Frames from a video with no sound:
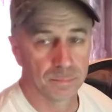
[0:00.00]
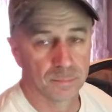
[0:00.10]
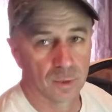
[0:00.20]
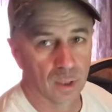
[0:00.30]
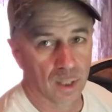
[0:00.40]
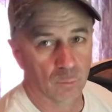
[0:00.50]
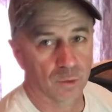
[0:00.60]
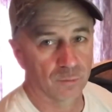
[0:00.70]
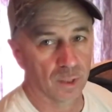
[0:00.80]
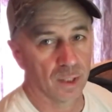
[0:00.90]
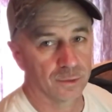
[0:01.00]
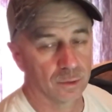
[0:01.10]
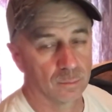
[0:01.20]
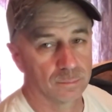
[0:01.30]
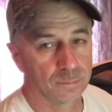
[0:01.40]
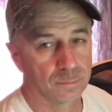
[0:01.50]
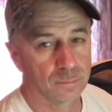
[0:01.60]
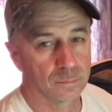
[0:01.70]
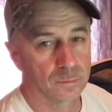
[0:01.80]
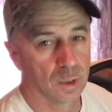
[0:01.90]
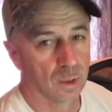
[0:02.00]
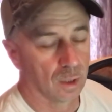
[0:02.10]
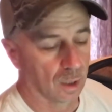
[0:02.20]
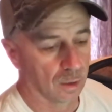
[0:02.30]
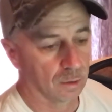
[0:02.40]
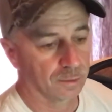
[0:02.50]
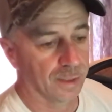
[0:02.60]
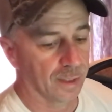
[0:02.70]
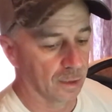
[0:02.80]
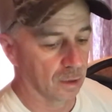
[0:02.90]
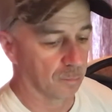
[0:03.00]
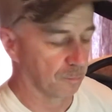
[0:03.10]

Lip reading: light was flashing. I looked that up,